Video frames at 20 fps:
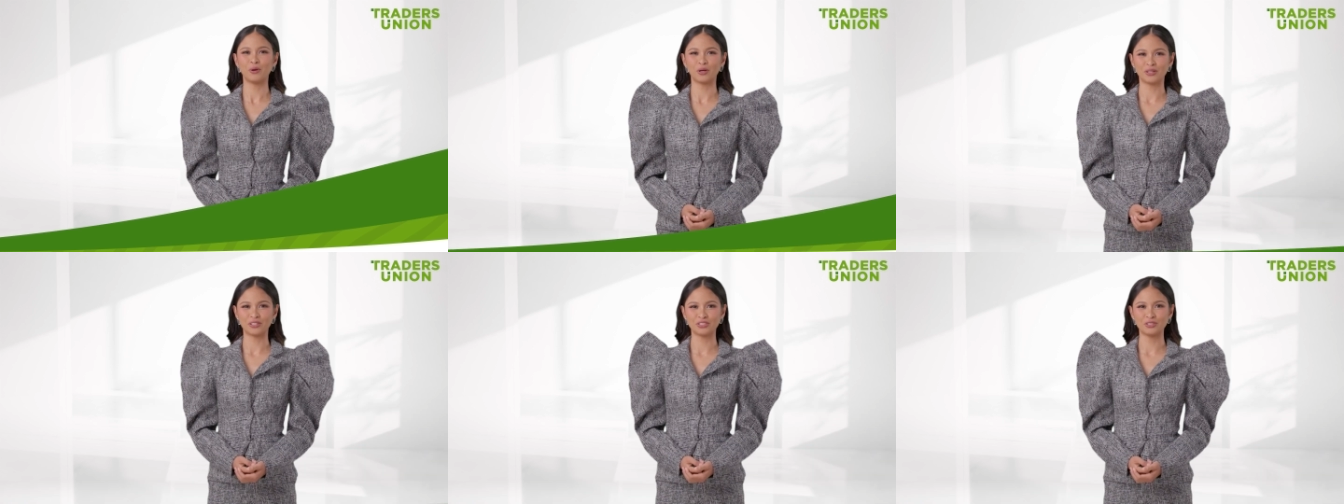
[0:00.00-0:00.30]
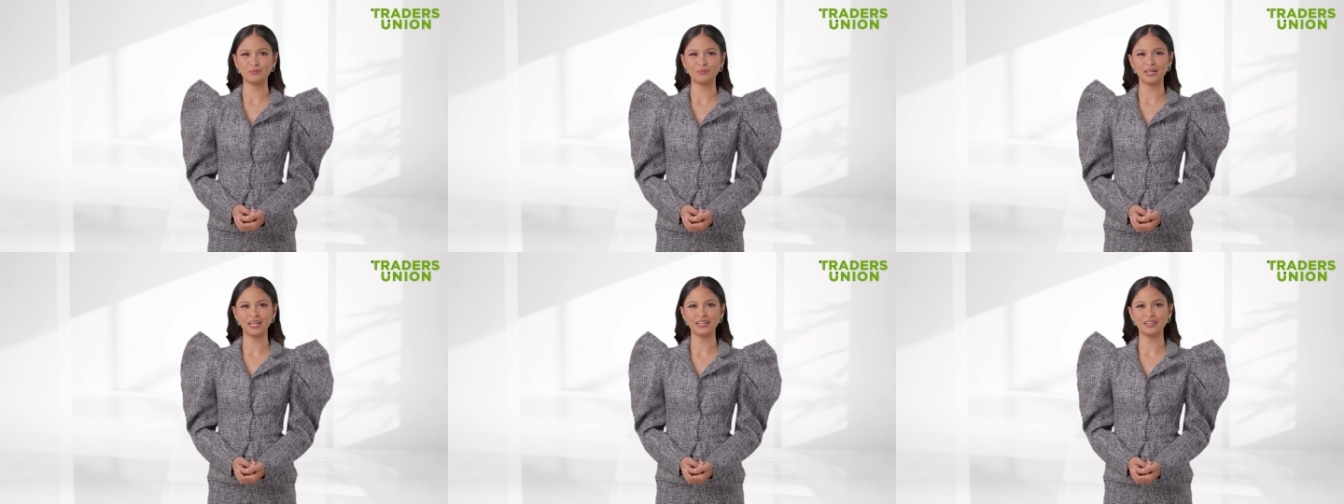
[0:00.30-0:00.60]

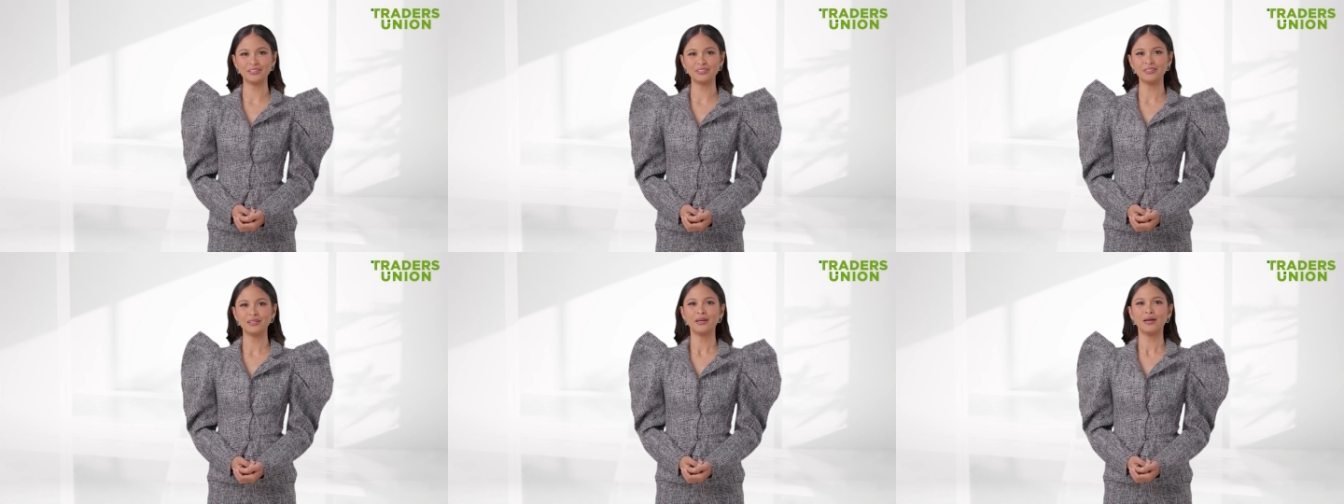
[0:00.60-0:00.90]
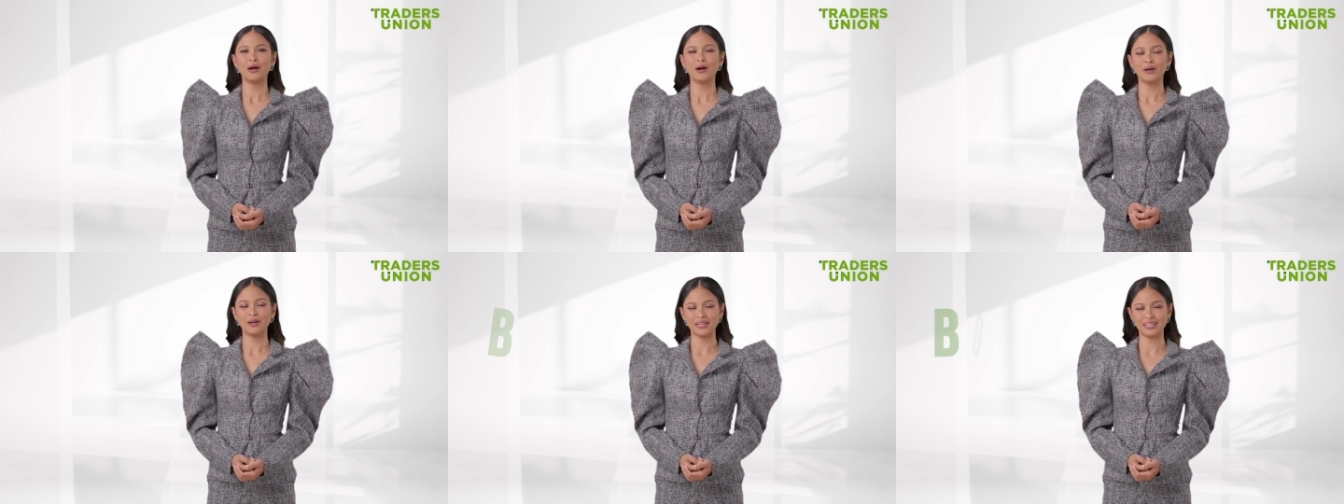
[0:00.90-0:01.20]
Bollinger Bands
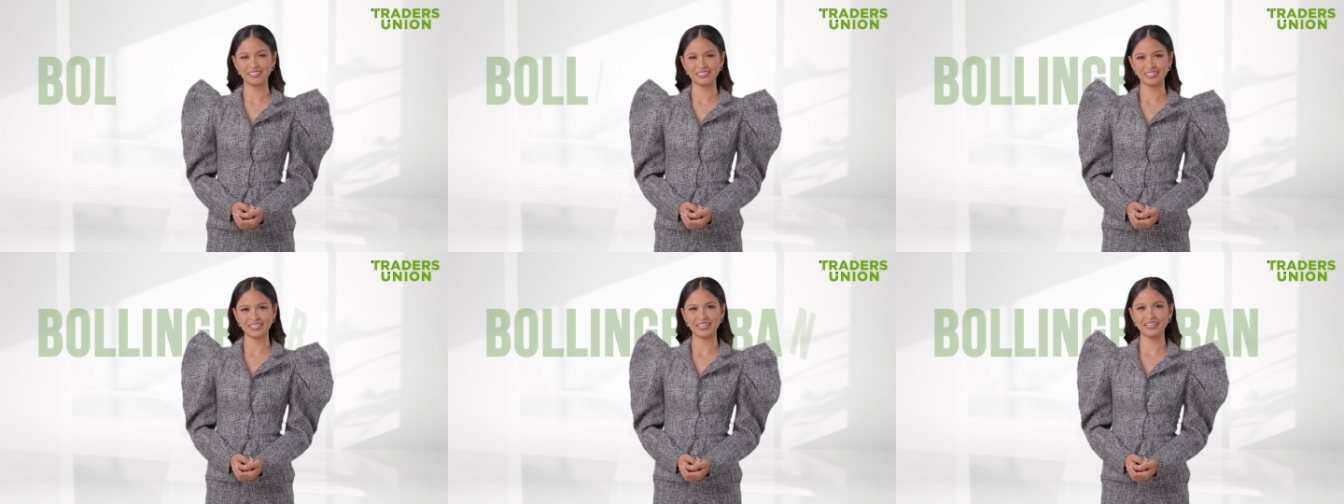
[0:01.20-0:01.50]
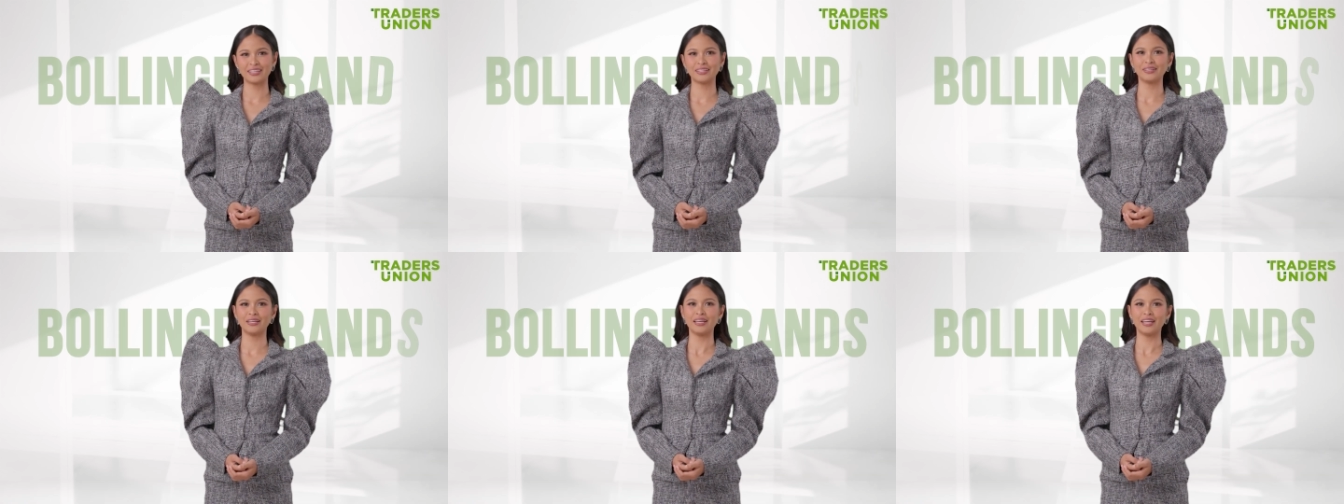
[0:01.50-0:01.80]
are an
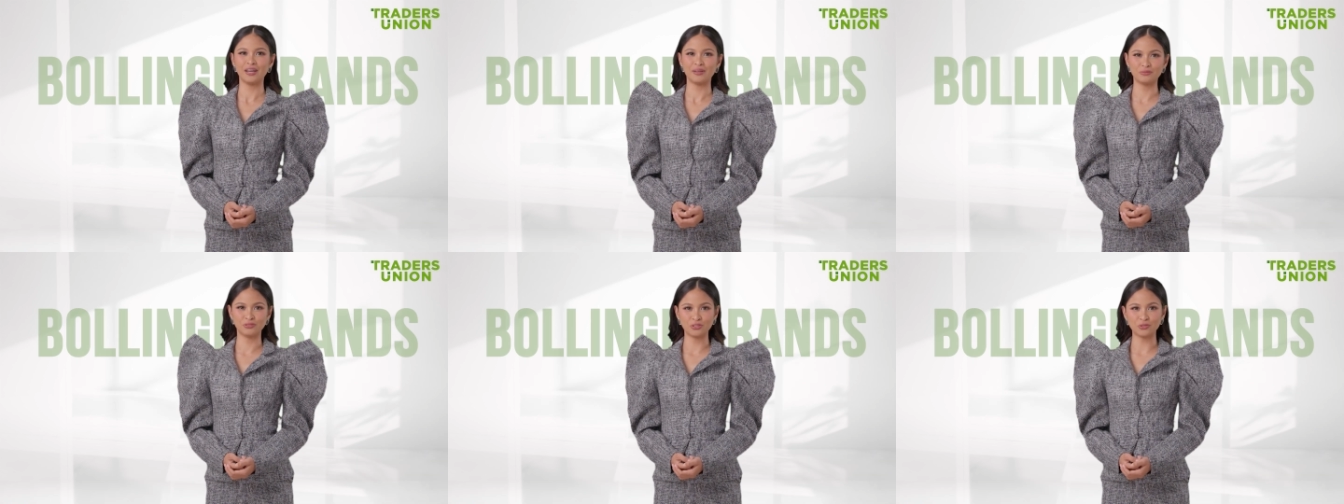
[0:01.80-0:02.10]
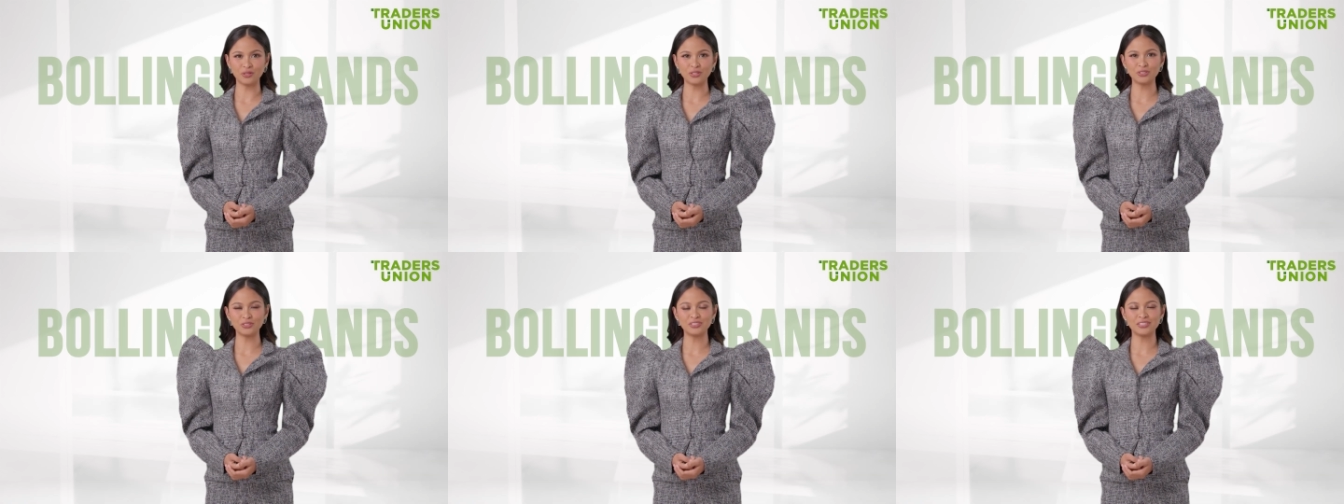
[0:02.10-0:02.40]
indicator that helps
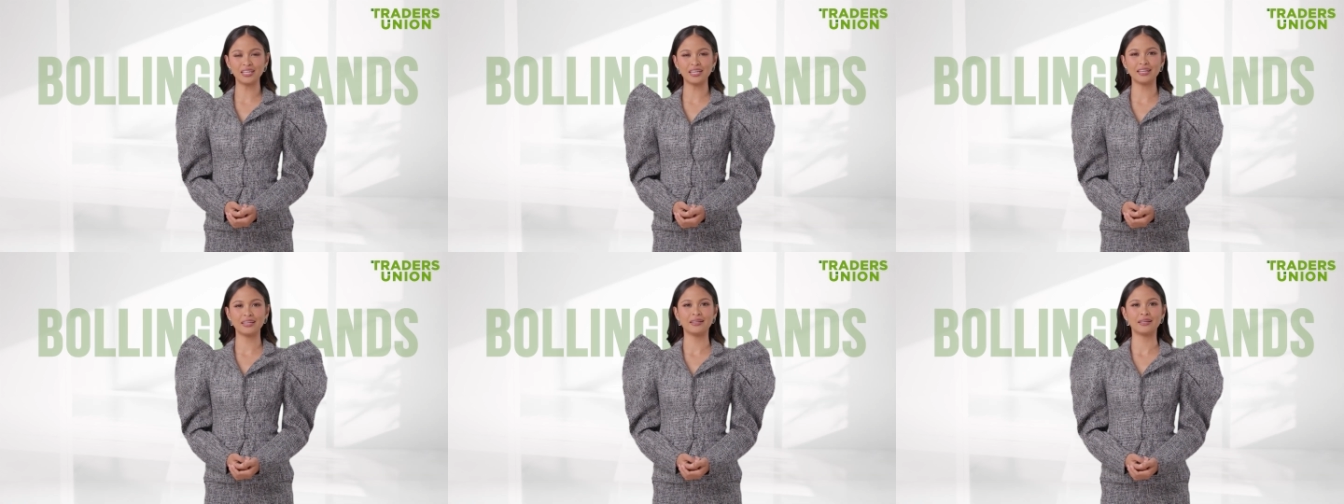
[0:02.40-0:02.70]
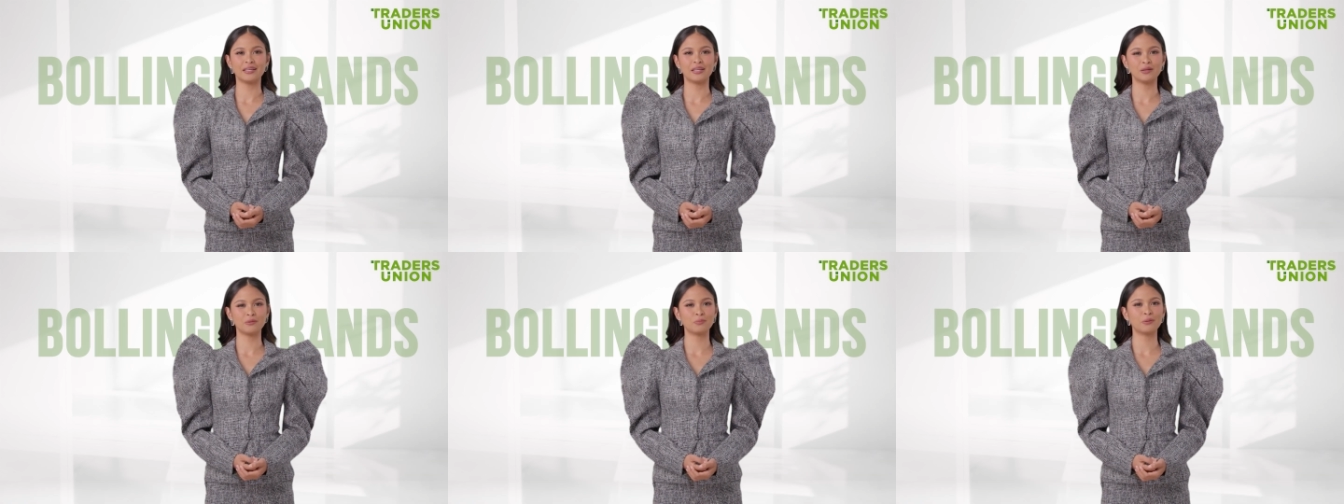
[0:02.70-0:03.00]
you understand
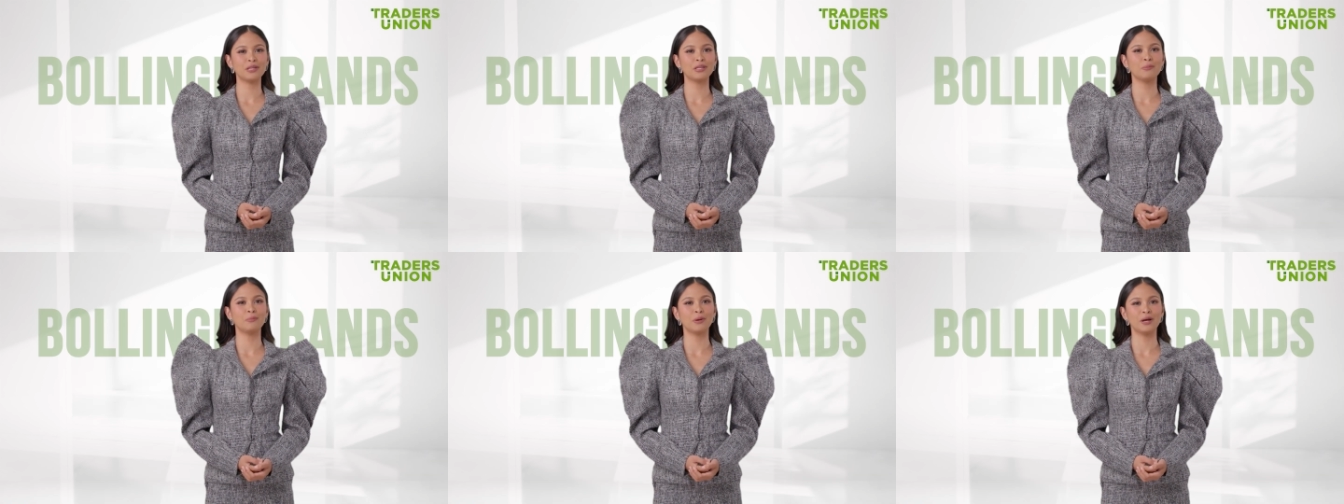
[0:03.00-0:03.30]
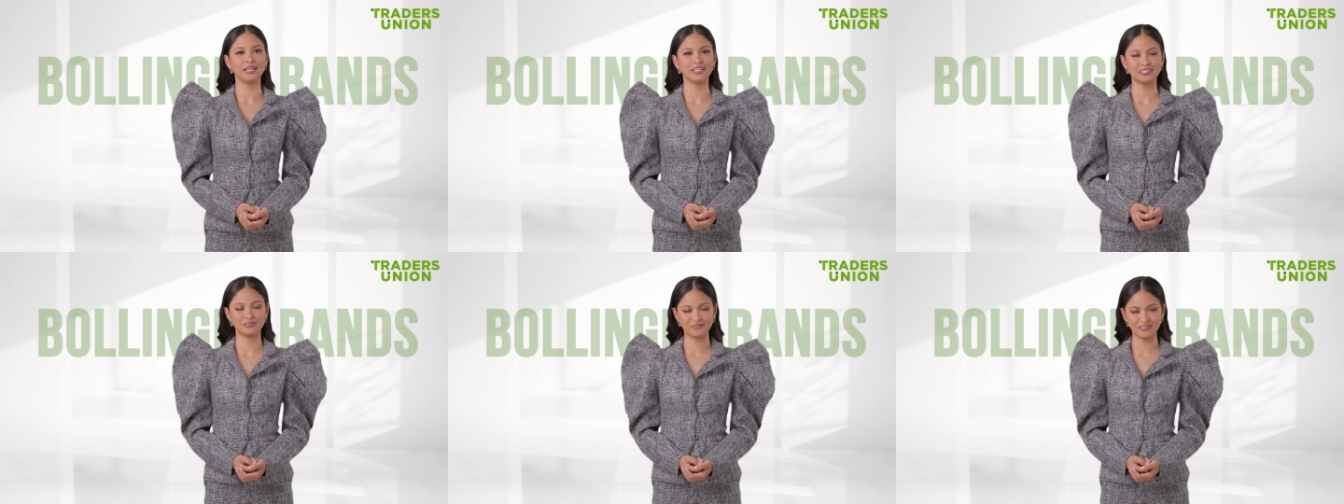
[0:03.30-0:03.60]
when the
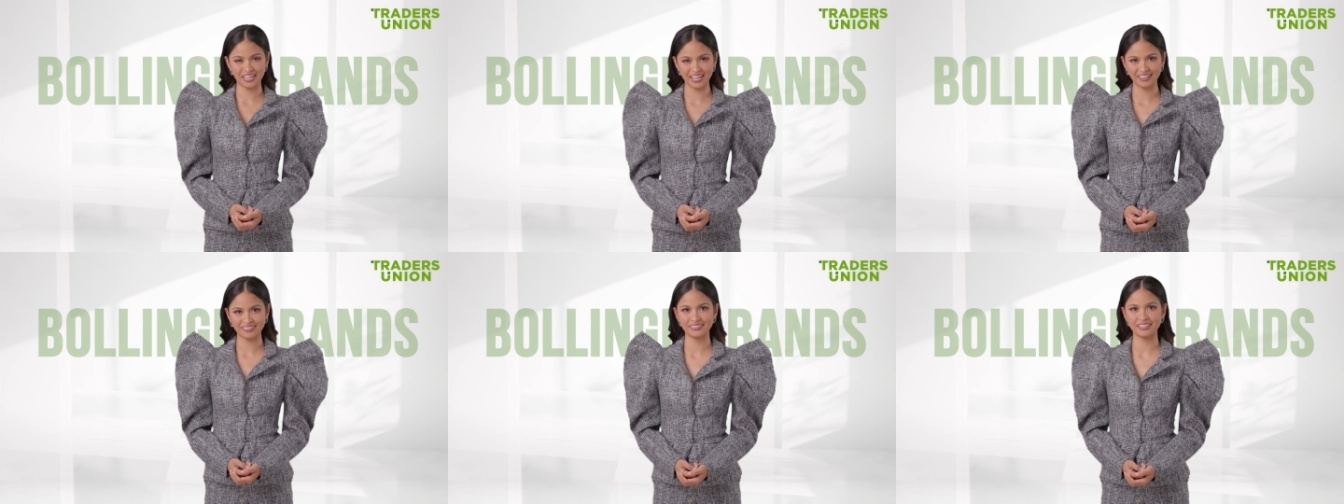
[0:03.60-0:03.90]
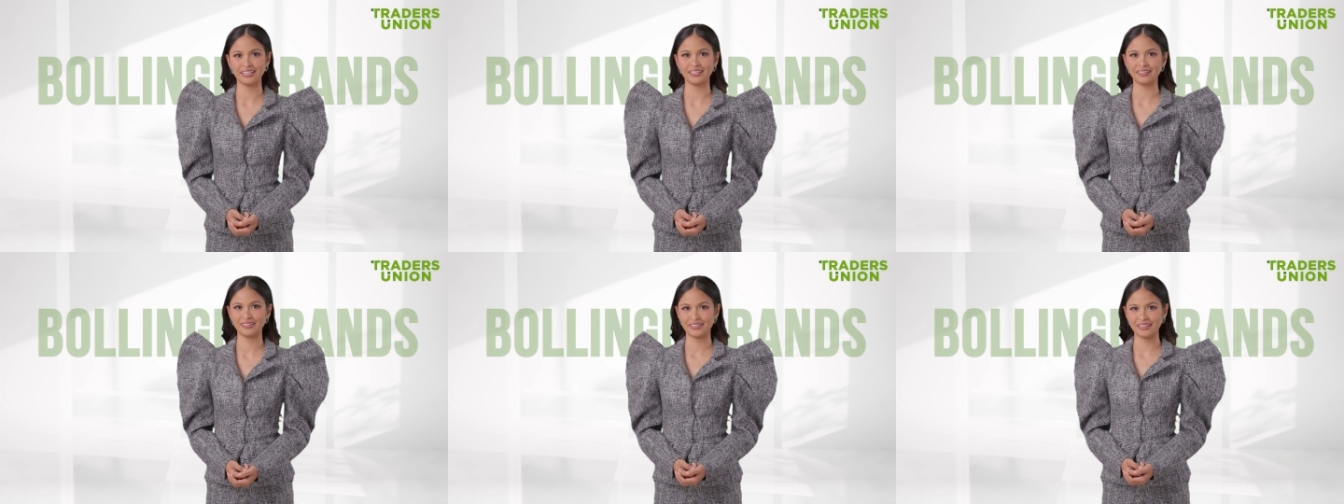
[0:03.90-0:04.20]
price of an
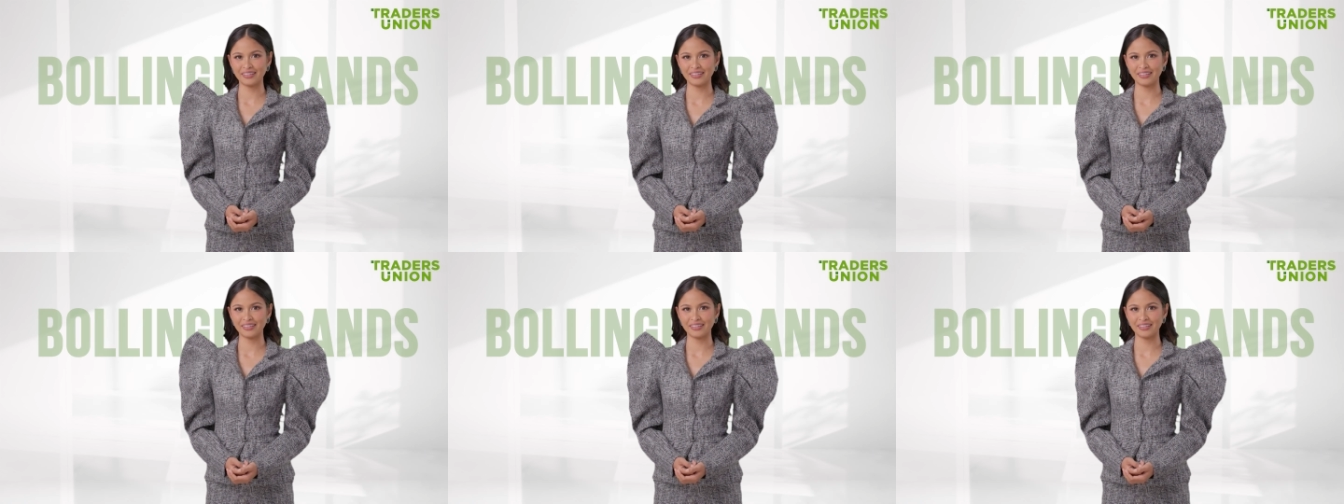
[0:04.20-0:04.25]
asset